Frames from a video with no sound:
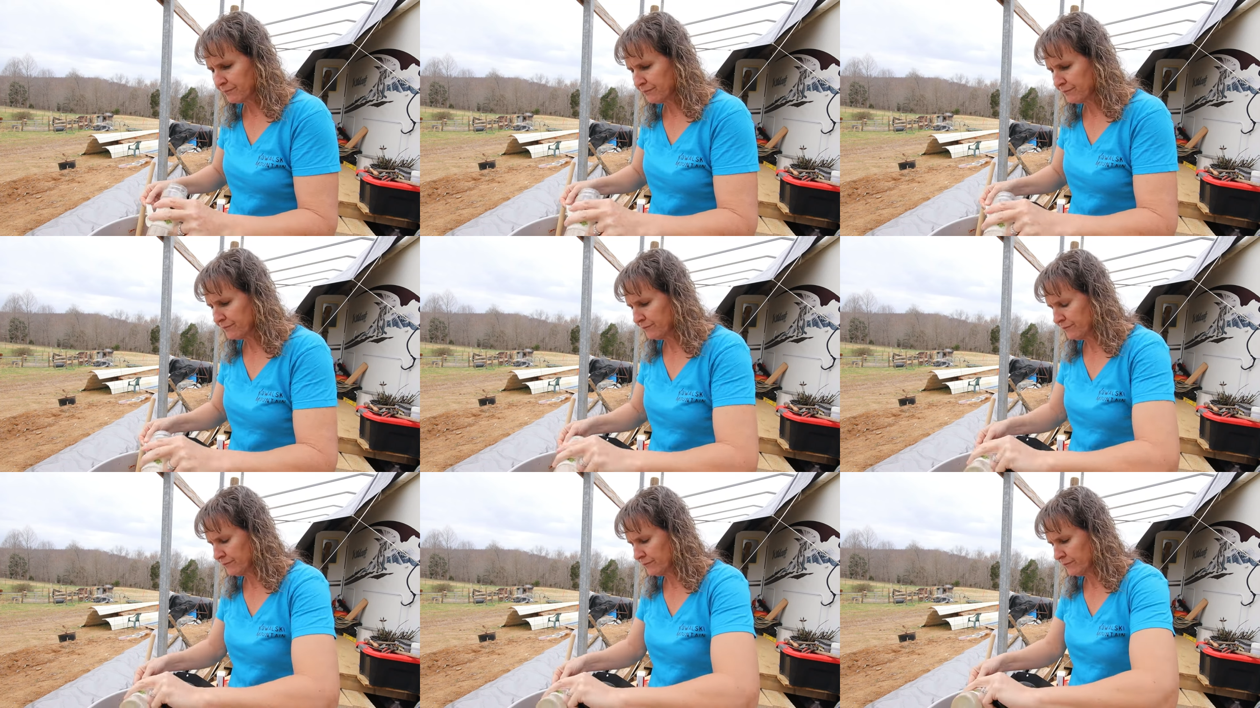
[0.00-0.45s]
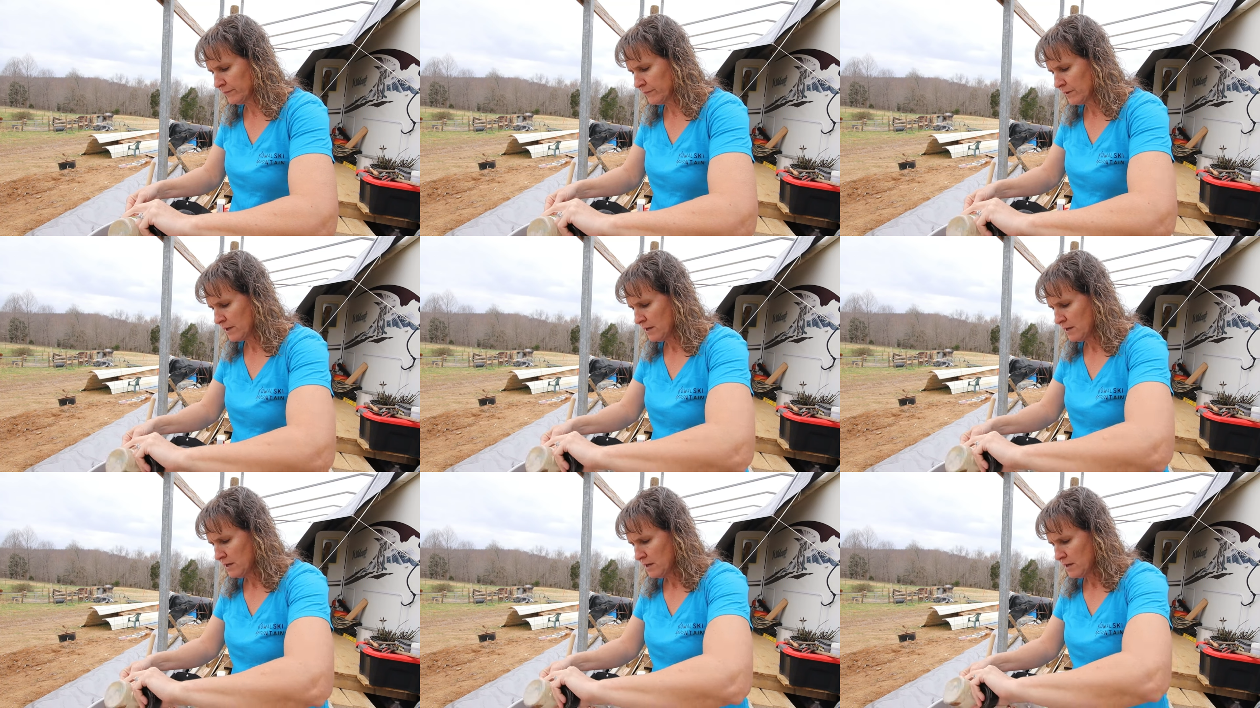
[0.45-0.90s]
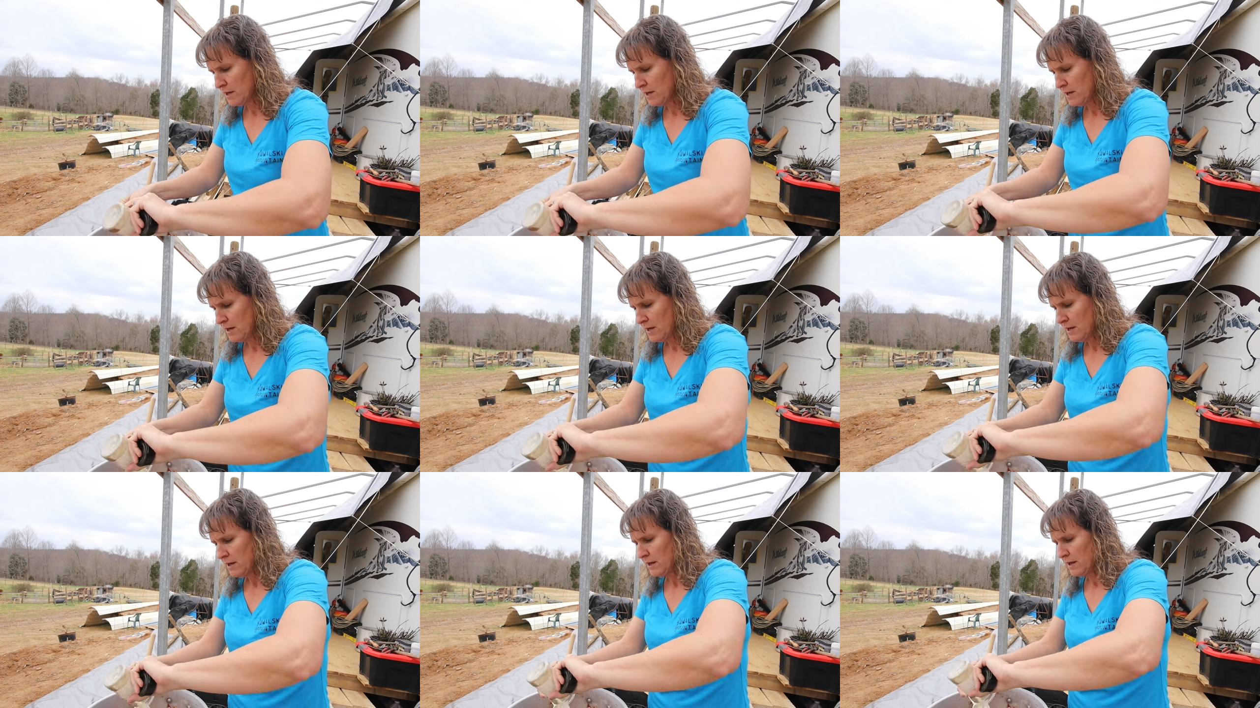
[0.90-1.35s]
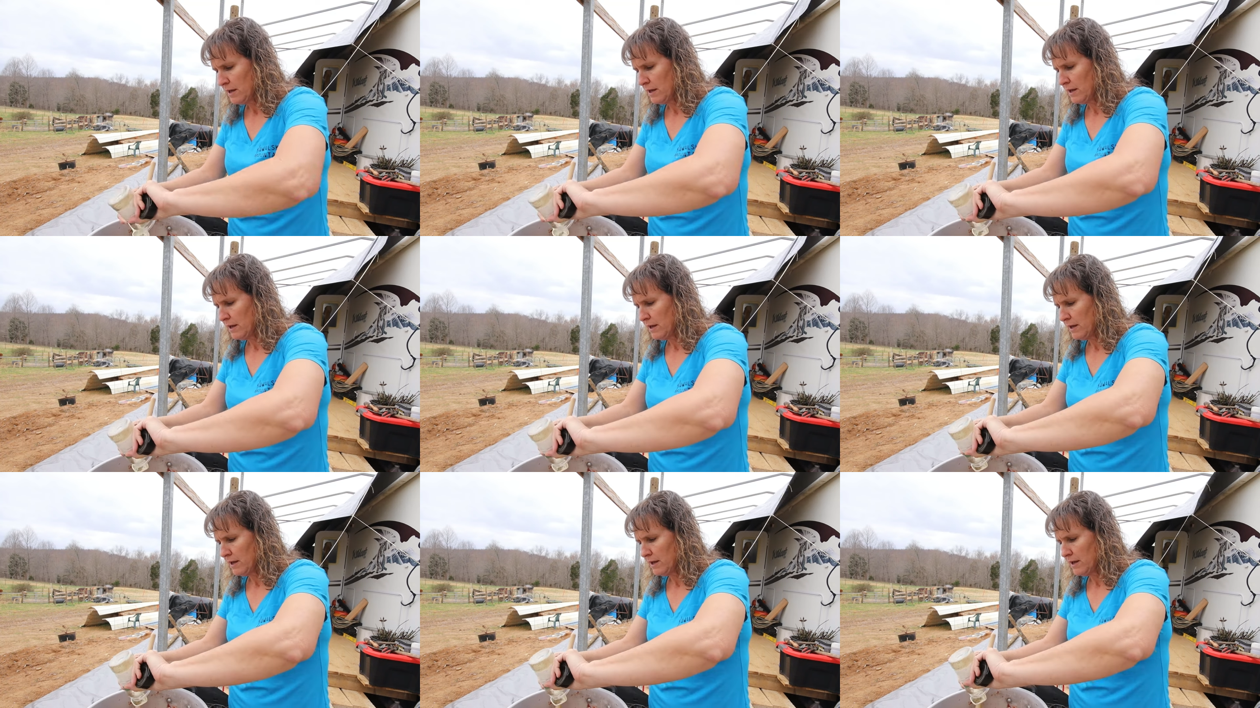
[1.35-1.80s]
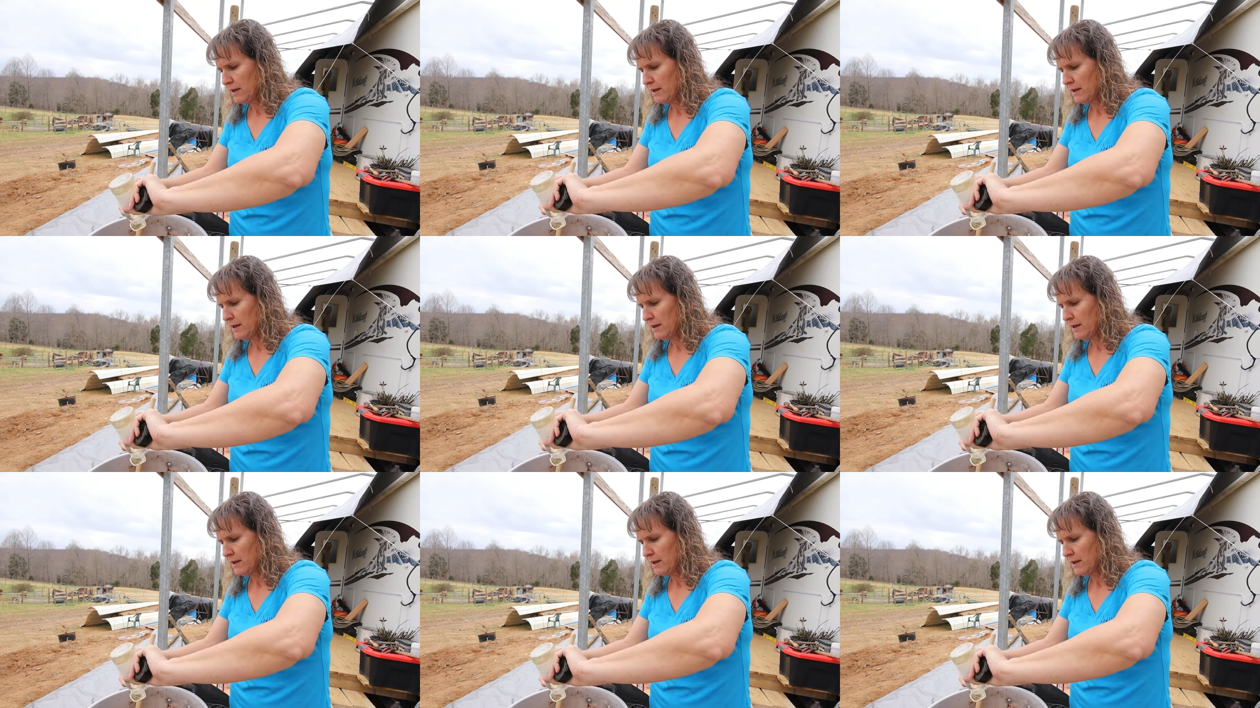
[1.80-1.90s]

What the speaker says: No one is speaking in this clip.